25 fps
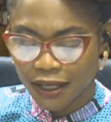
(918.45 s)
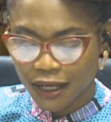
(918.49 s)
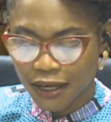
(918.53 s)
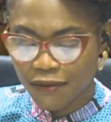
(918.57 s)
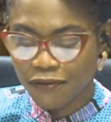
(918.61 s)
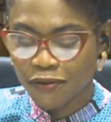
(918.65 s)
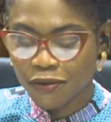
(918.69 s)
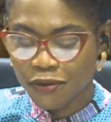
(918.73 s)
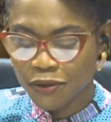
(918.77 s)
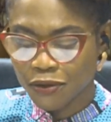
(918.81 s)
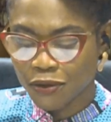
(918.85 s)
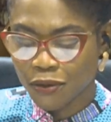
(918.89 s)

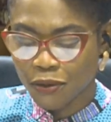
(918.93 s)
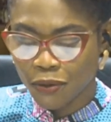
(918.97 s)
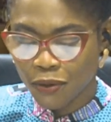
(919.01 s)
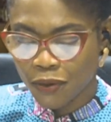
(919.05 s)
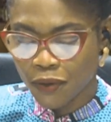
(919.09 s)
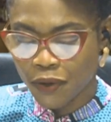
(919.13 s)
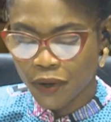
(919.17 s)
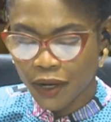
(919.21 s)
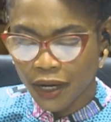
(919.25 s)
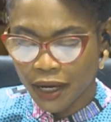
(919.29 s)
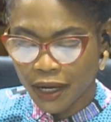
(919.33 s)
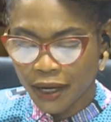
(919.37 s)
Even
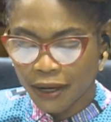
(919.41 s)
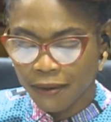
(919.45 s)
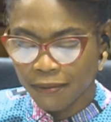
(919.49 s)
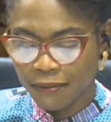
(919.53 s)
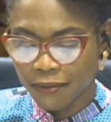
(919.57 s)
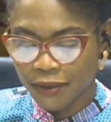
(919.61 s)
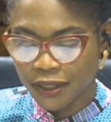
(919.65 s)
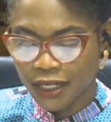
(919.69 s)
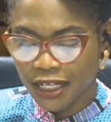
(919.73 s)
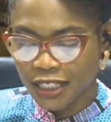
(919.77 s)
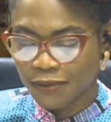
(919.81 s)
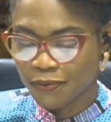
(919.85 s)
though
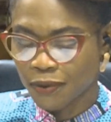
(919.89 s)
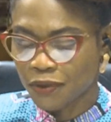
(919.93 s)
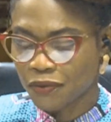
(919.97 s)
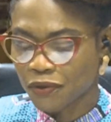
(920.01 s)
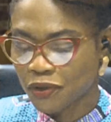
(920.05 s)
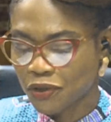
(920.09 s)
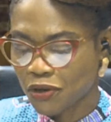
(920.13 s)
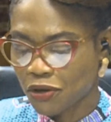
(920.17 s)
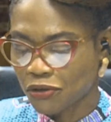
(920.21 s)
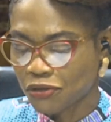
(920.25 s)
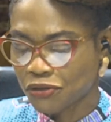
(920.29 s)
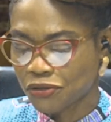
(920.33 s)
there's been
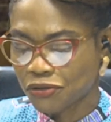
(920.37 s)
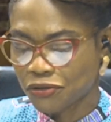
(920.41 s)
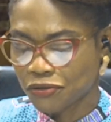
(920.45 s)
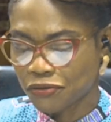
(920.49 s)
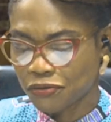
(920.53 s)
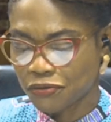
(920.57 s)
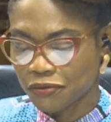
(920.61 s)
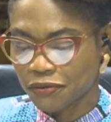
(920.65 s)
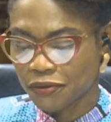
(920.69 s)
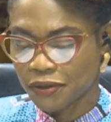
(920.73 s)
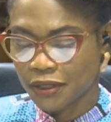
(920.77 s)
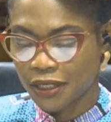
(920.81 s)

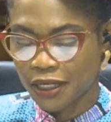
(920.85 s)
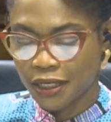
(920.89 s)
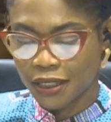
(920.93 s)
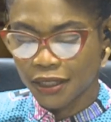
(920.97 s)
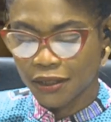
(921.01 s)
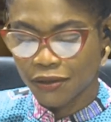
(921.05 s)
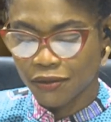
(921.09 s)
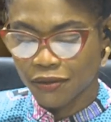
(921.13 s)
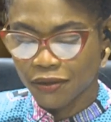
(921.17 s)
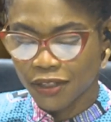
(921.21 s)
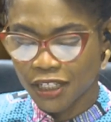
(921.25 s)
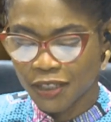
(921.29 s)
reduction,
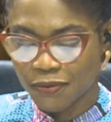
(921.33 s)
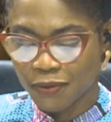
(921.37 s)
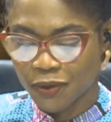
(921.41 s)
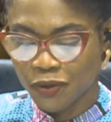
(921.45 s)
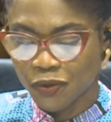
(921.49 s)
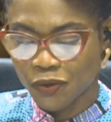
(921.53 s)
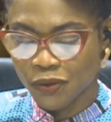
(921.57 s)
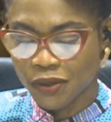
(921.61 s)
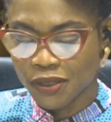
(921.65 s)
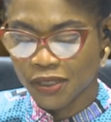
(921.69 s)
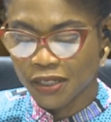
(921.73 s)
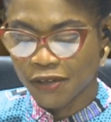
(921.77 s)
there's been
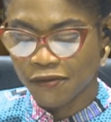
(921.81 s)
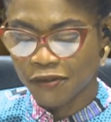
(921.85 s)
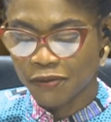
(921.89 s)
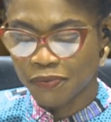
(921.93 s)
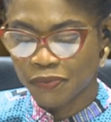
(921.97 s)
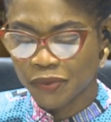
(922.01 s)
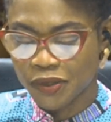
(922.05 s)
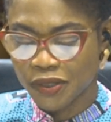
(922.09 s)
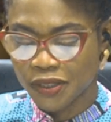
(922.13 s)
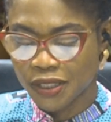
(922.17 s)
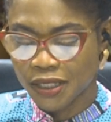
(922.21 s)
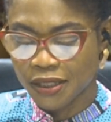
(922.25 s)

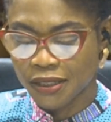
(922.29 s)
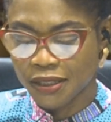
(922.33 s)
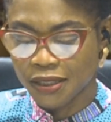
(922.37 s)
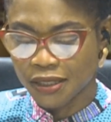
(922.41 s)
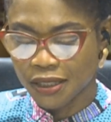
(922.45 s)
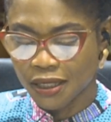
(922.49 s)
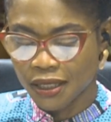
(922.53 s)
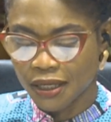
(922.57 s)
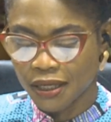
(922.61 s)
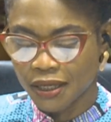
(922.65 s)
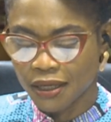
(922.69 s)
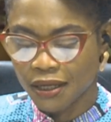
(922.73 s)

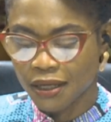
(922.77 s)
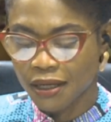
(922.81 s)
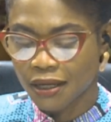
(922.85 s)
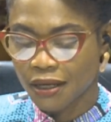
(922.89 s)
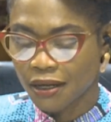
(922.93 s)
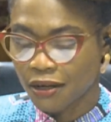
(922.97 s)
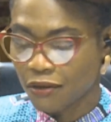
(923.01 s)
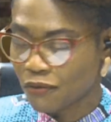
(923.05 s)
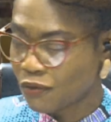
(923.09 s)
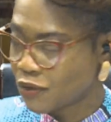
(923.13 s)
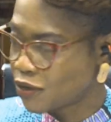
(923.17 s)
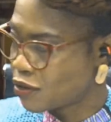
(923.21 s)
27%
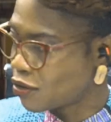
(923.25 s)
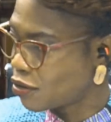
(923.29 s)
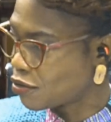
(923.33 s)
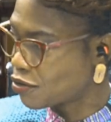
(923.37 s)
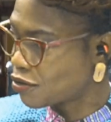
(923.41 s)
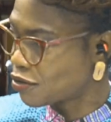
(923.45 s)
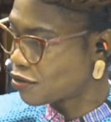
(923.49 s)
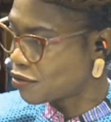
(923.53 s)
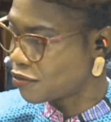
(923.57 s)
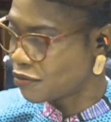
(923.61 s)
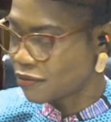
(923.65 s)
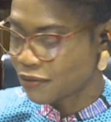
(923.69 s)

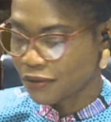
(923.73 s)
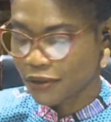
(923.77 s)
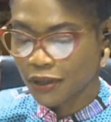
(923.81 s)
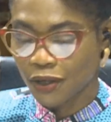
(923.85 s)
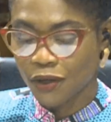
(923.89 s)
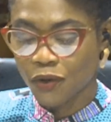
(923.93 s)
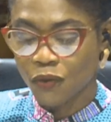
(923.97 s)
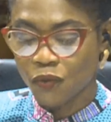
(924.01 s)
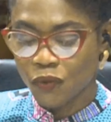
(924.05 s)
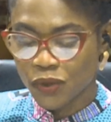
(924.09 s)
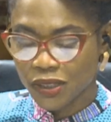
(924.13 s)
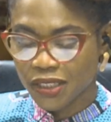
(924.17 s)
reduction,
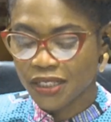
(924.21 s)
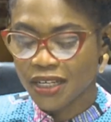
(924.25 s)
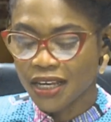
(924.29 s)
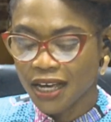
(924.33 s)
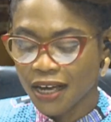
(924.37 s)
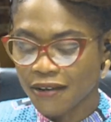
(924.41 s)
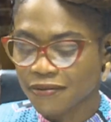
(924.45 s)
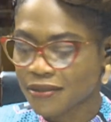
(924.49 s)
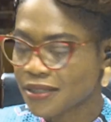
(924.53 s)
we still have